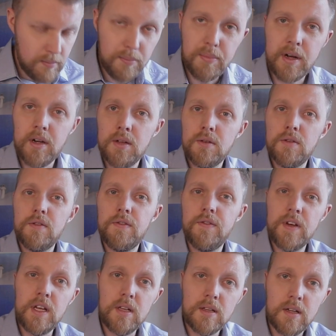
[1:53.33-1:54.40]
But I do
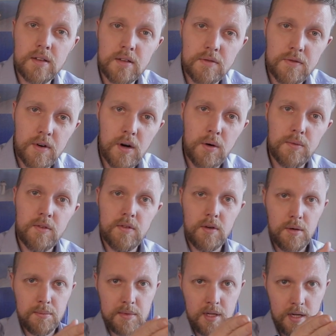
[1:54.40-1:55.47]
feel that the drones
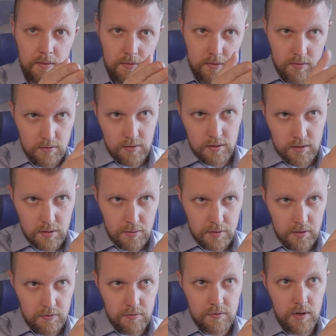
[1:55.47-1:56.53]
sometimes do not go
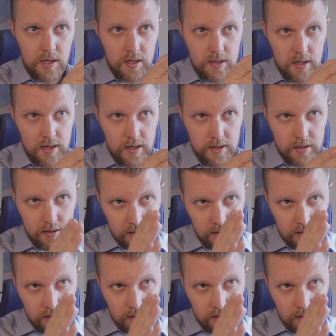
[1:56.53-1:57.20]
in a straight line.